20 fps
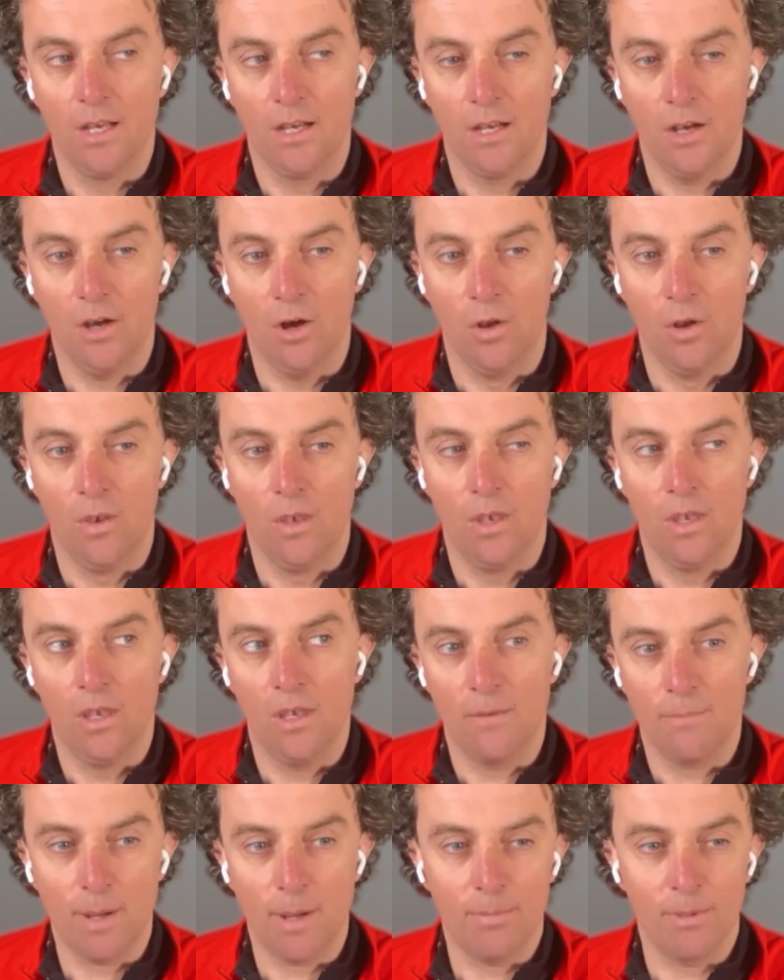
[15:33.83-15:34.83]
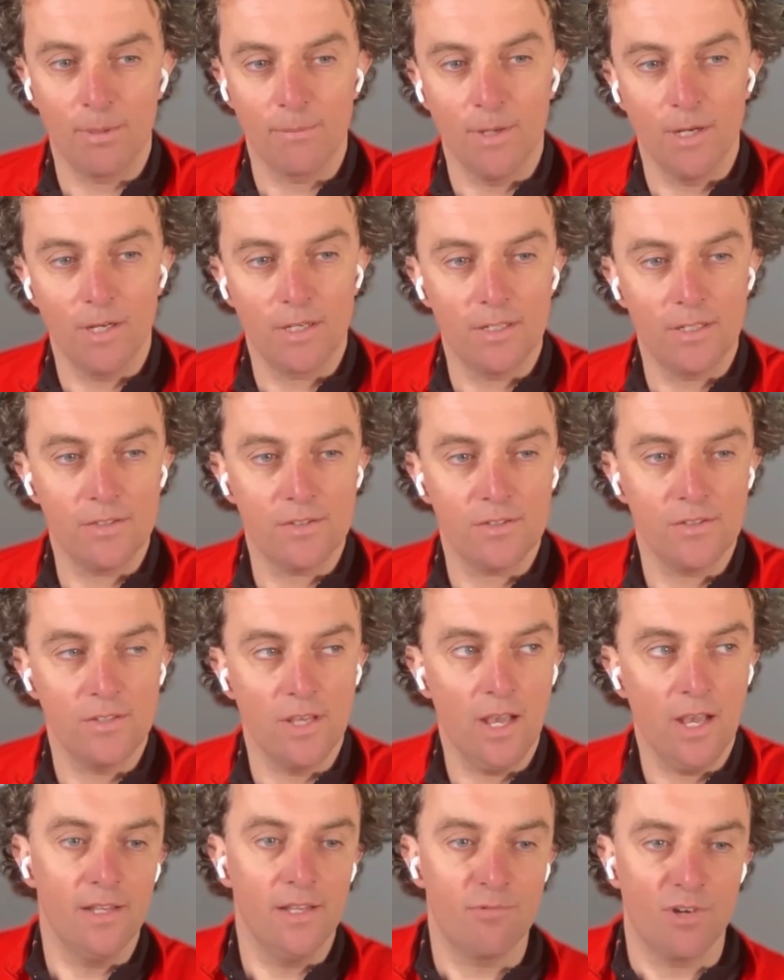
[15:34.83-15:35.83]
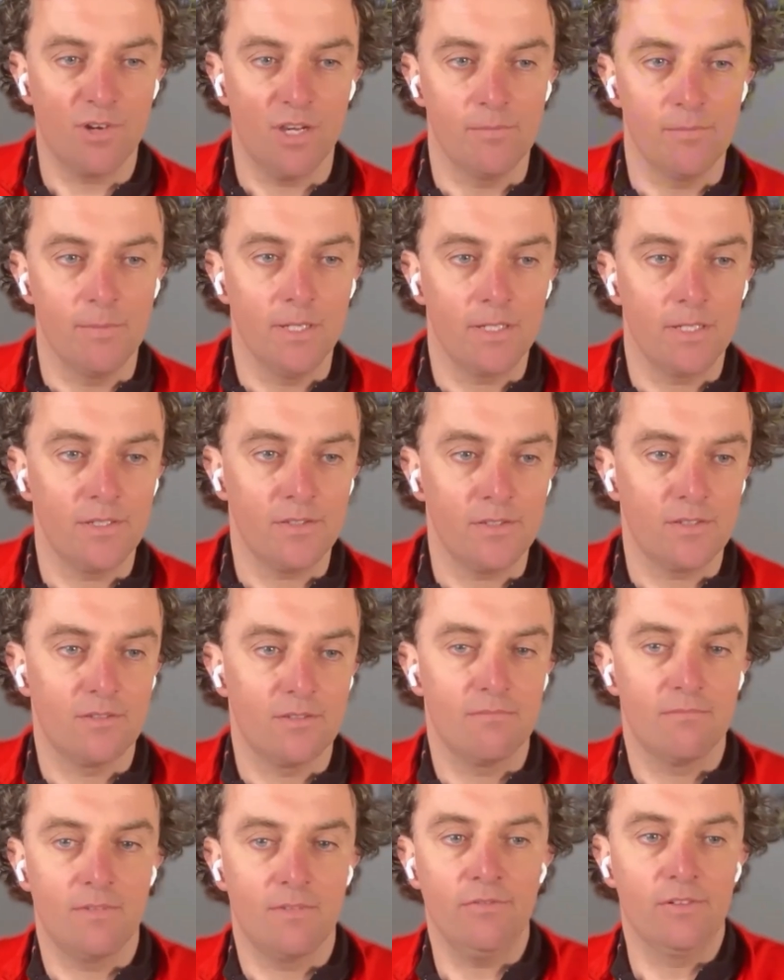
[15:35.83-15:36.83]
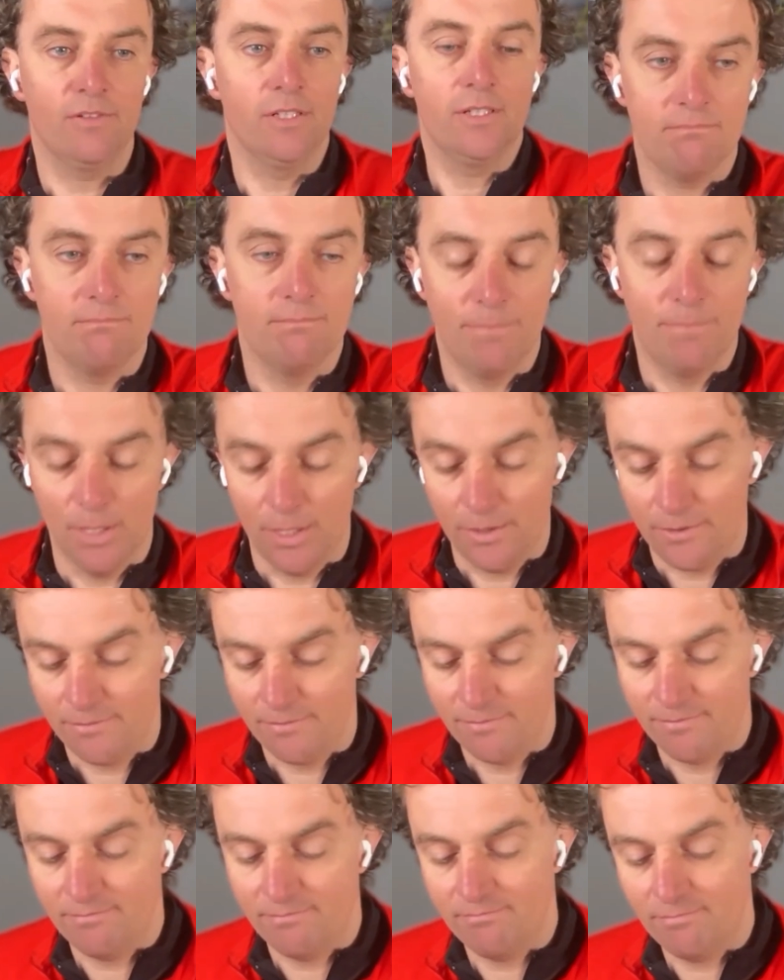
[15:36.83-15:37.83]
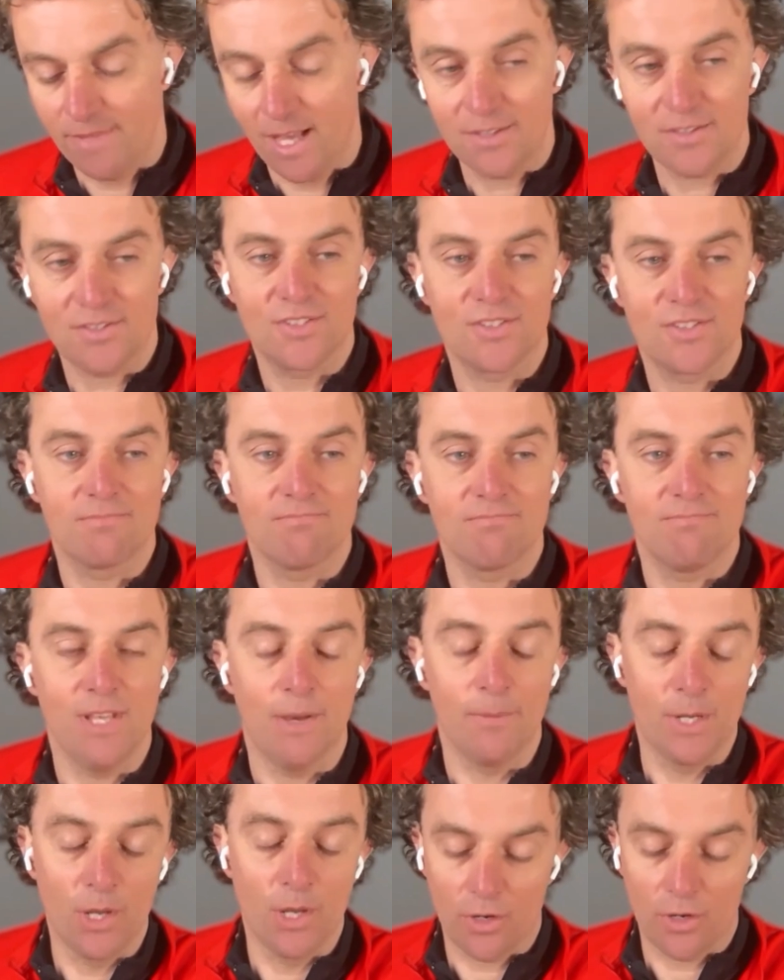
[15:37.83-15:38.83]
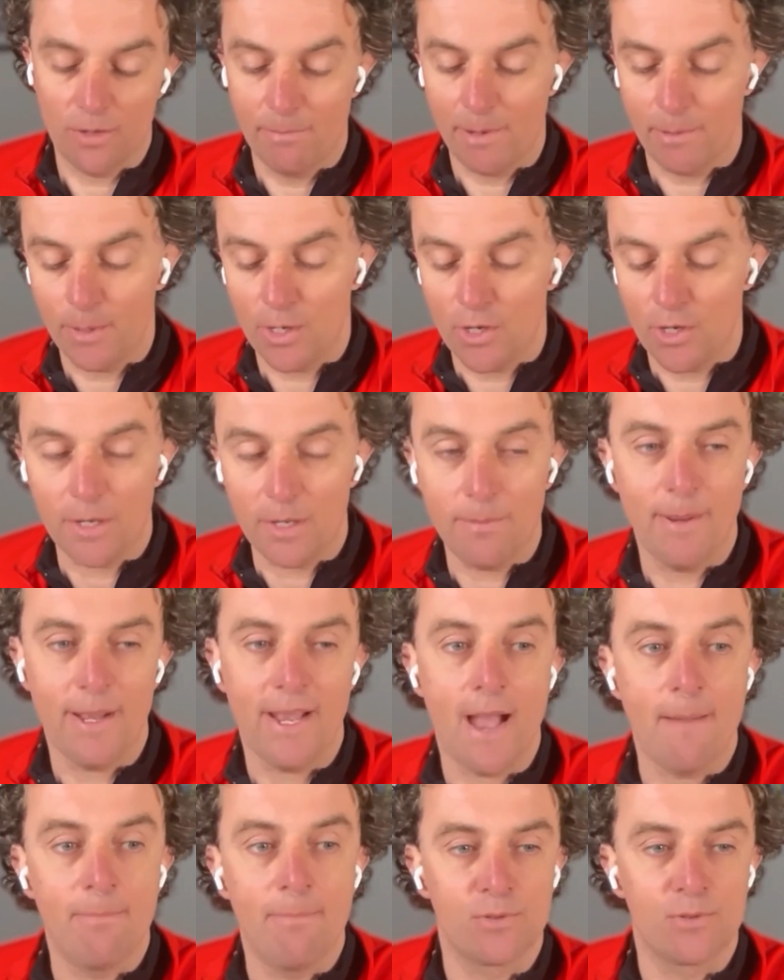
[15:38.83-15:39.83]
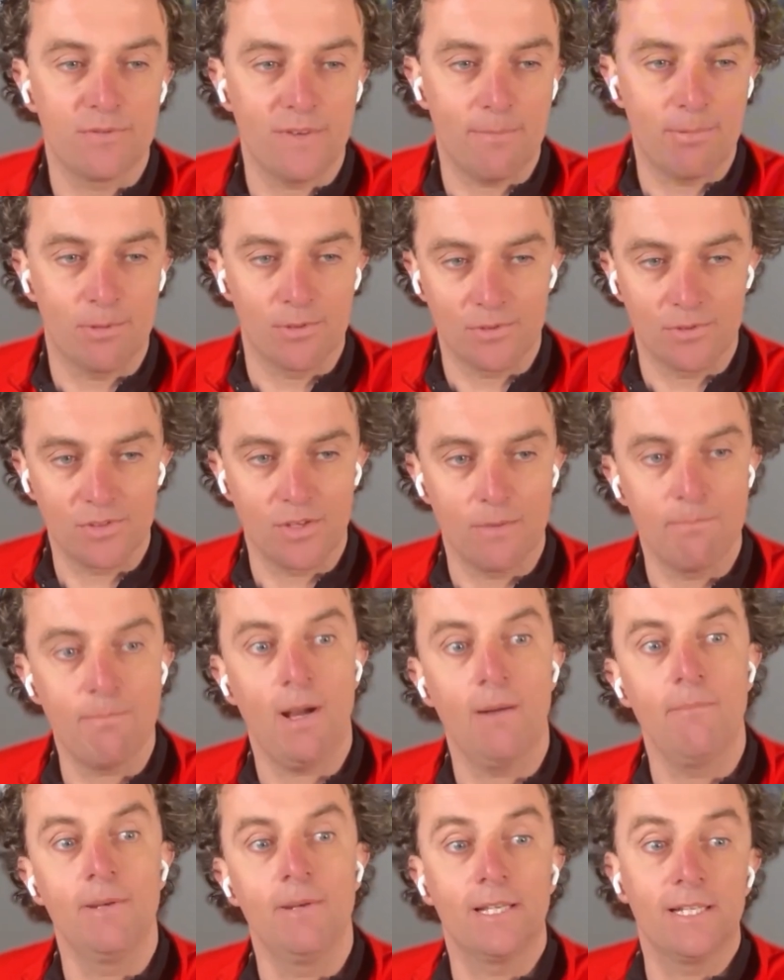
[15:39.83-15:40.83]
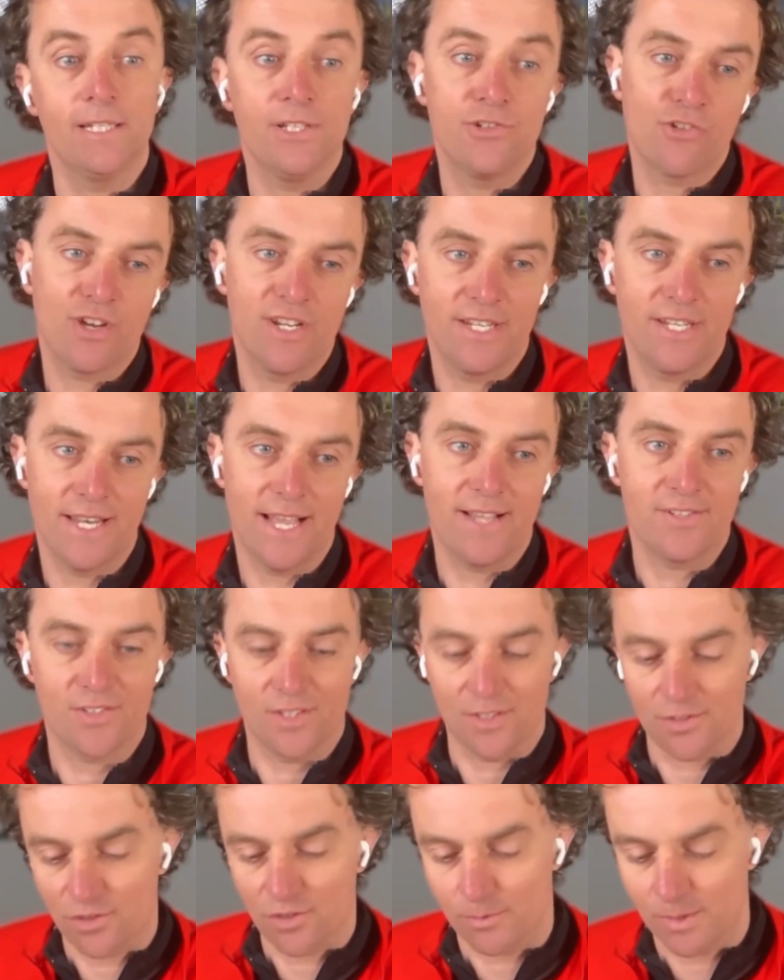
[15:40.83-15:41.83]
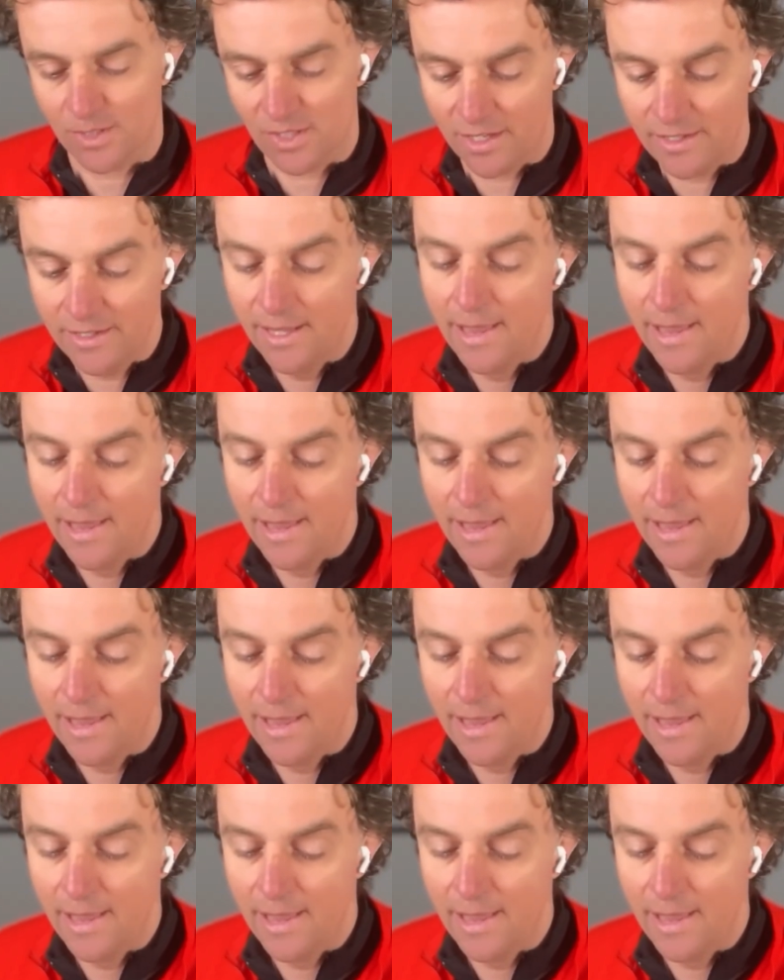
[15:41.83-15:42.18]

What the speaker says: On the public markets, yeah. Private markets, definitely. But that's, we've got to compare apples with apples. So publicly traded assets, shall we say.